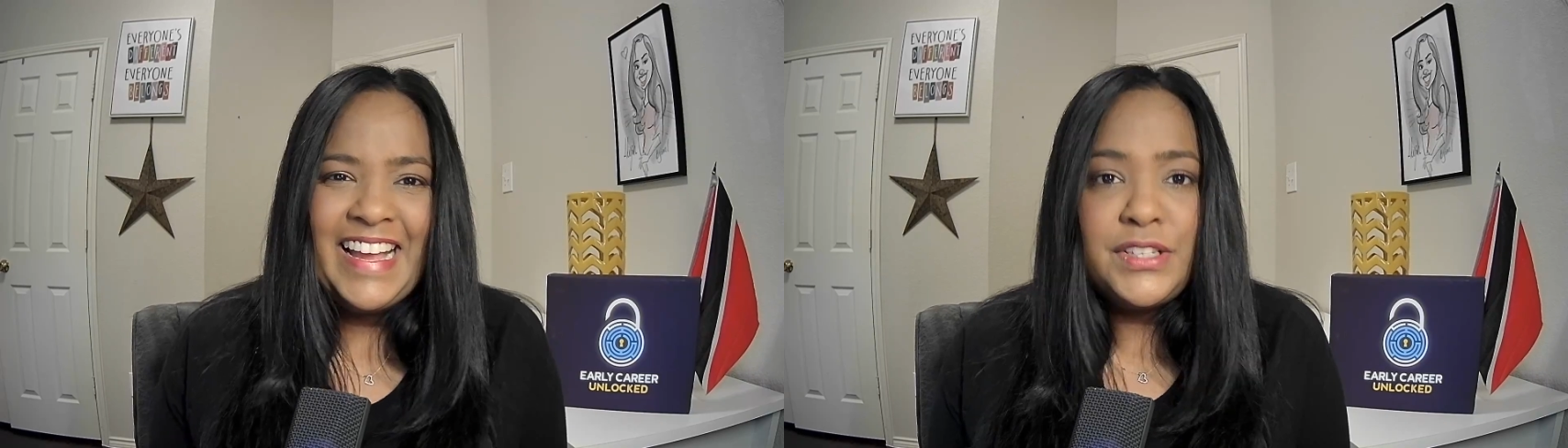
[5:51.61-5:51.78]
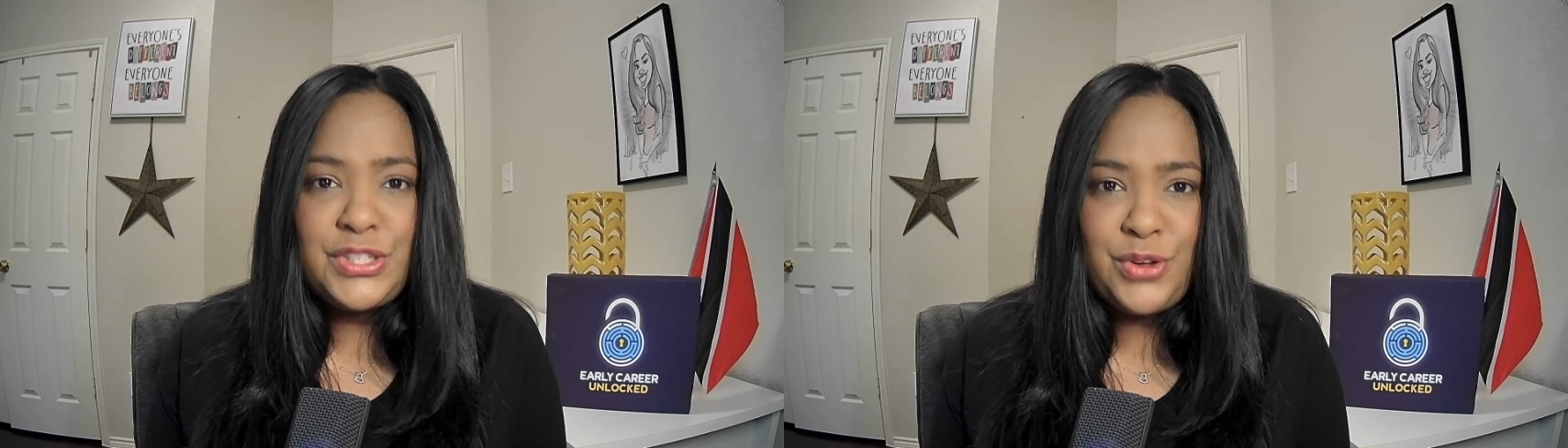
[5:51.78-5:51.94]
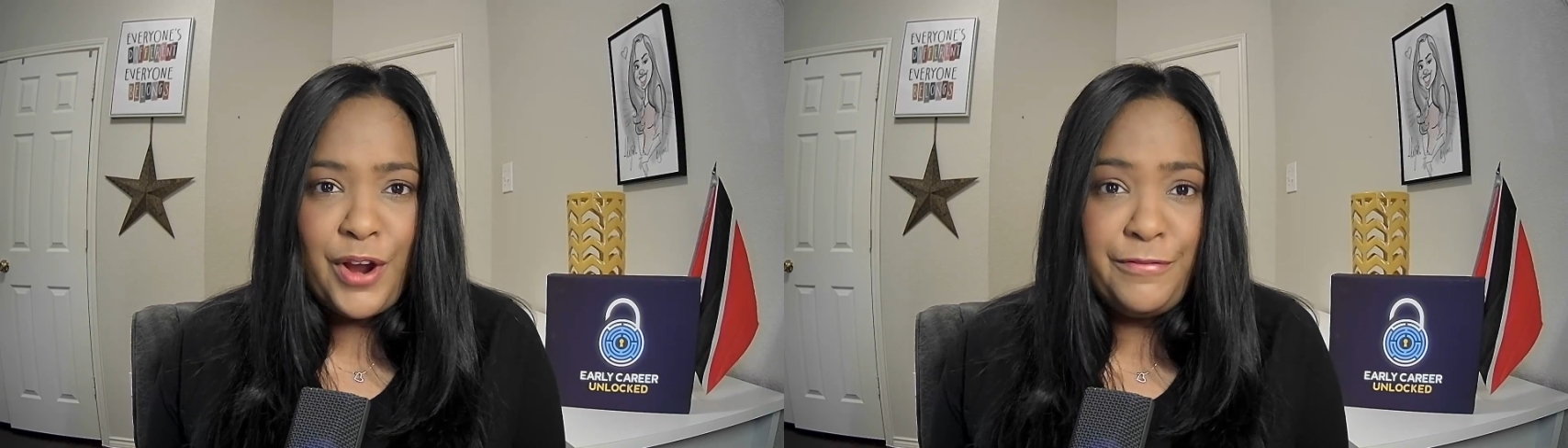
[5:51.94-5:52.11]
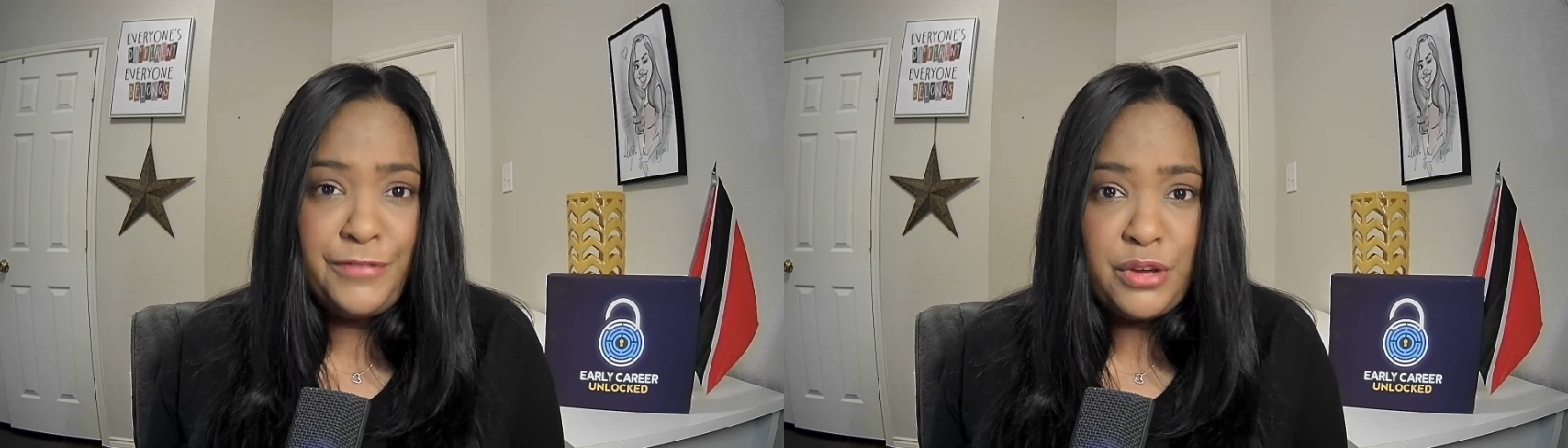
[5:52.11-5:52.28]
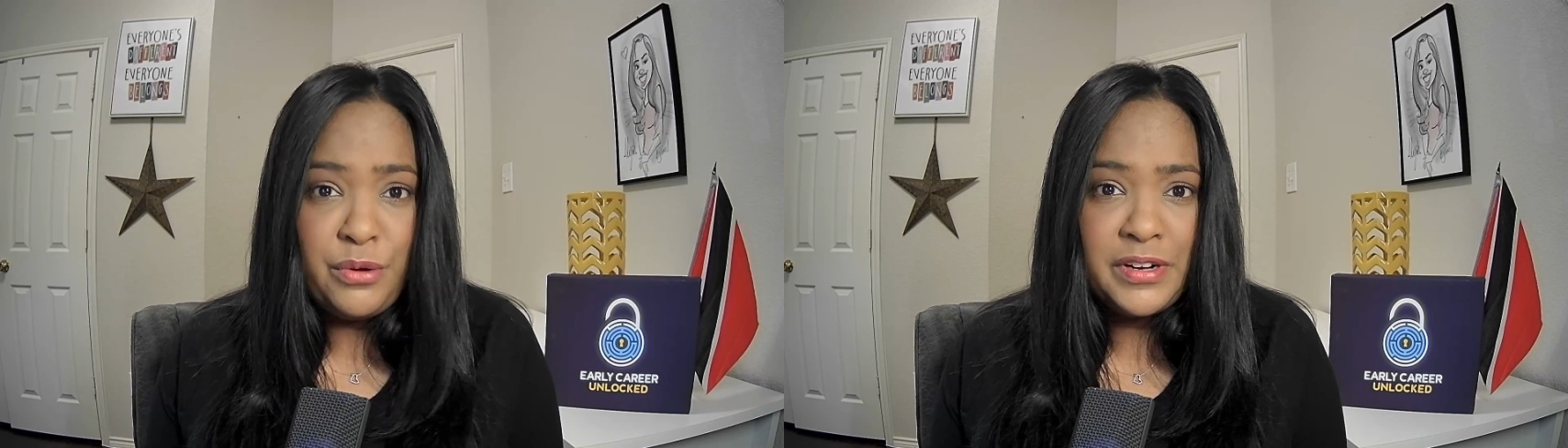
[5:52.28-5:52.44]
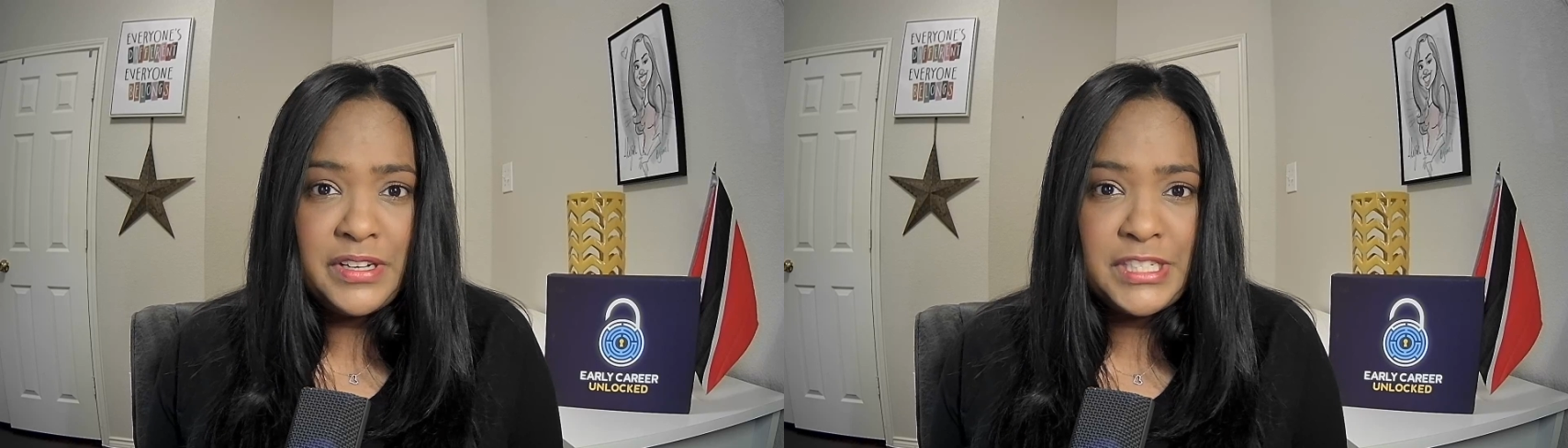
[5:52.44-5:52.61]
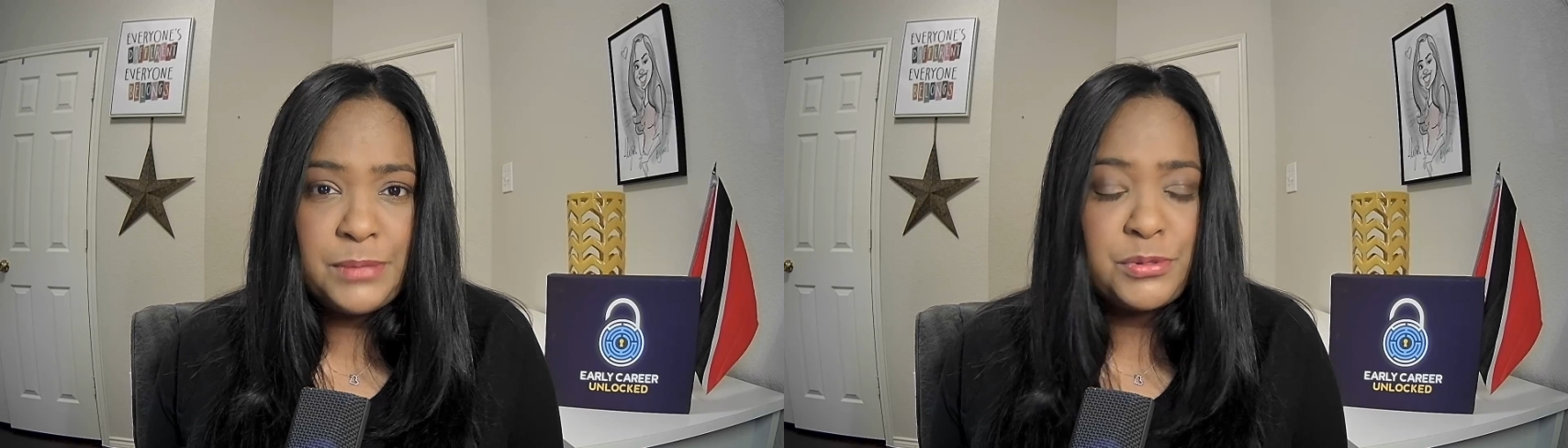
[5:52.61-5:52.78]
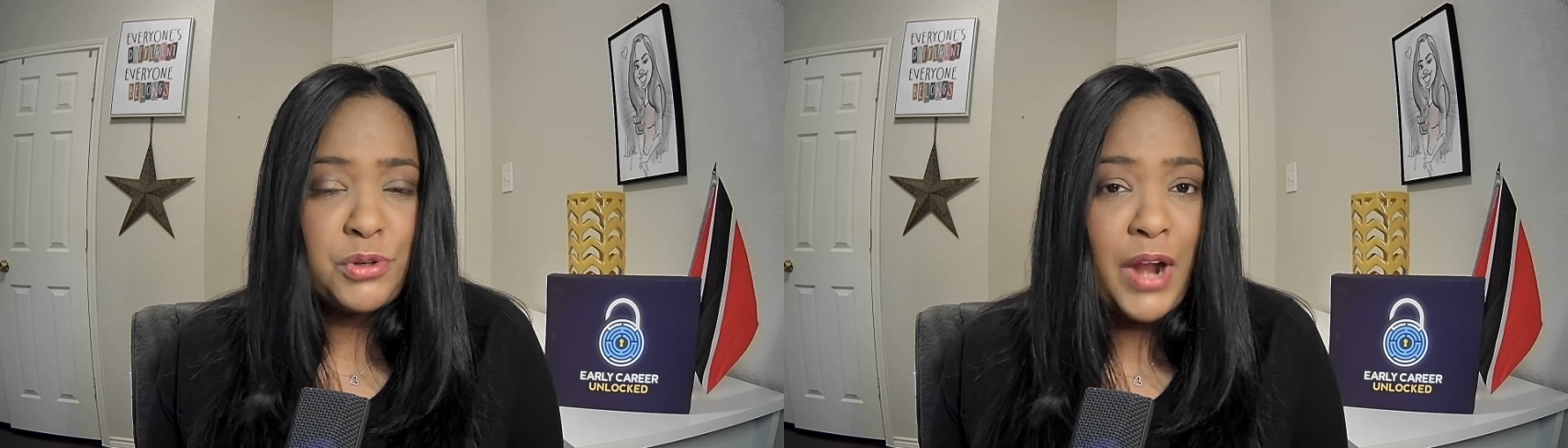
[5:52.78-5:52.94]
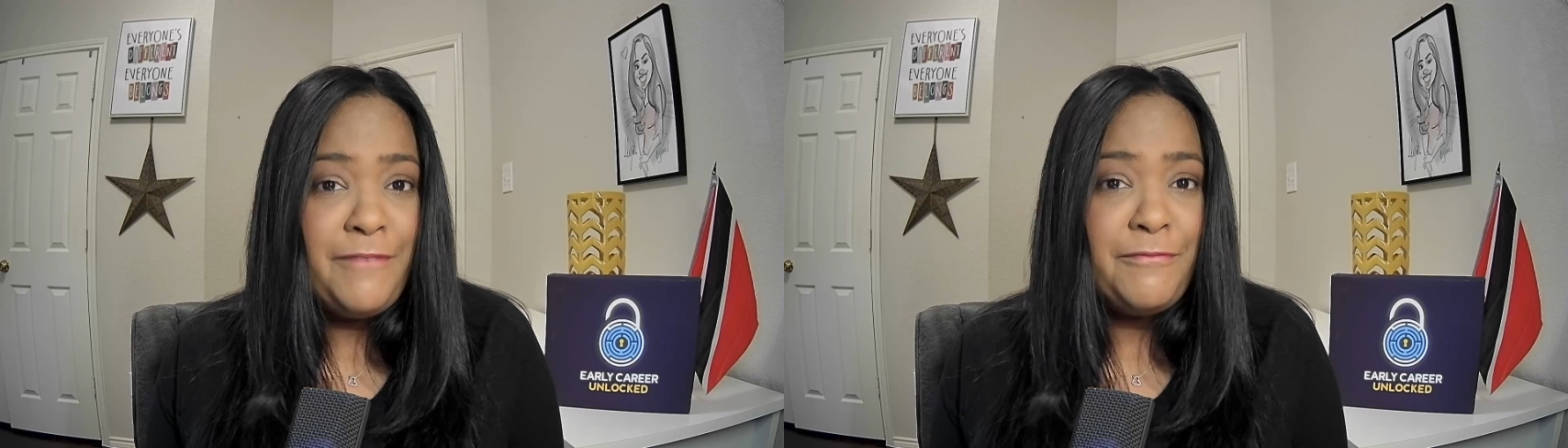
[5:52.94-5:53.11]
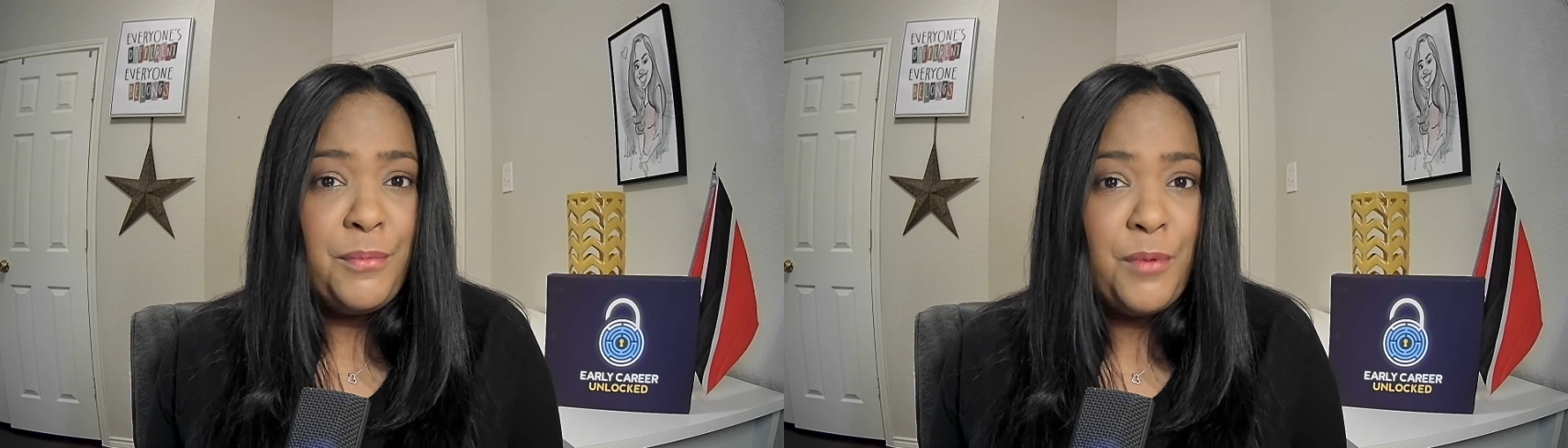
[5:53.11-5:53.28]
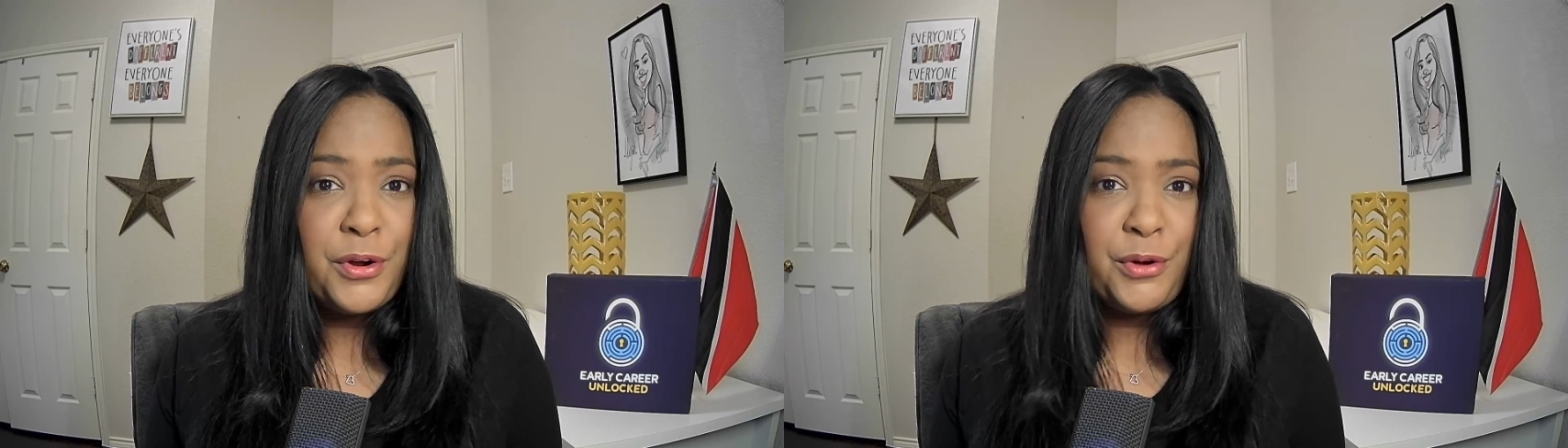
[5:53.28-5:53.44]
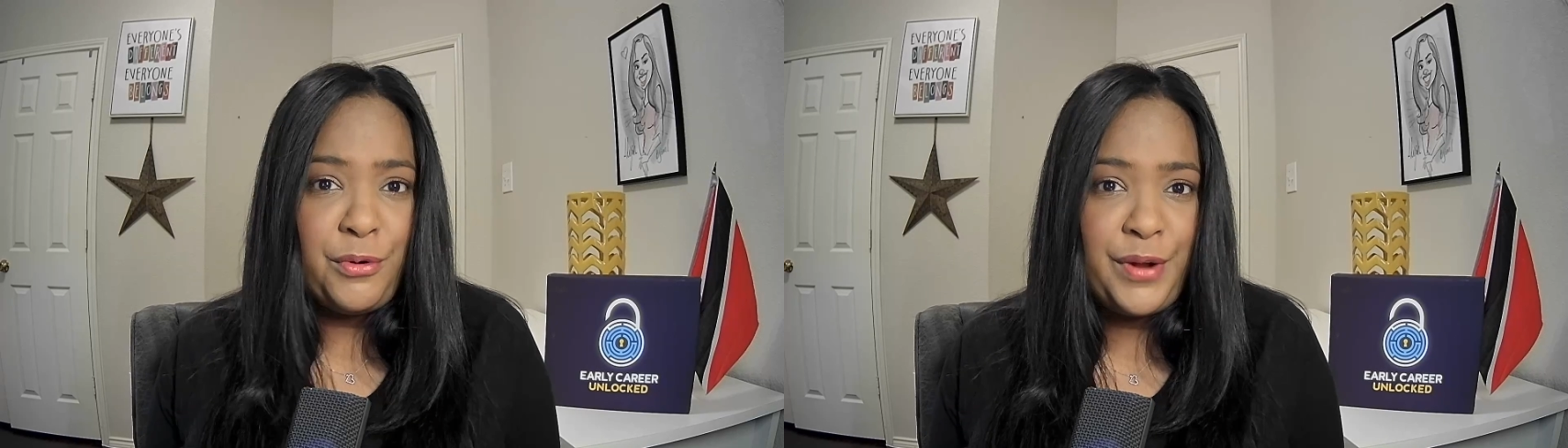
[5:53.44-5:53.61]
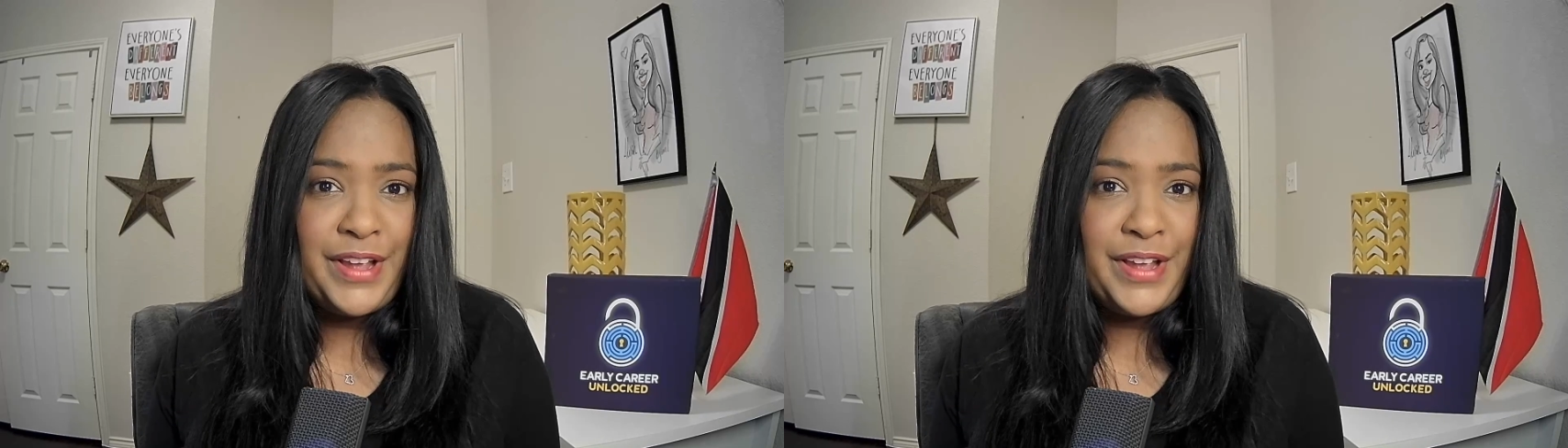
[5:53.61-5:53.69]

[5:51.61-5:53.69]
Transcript: To our viewers, subscribe for more career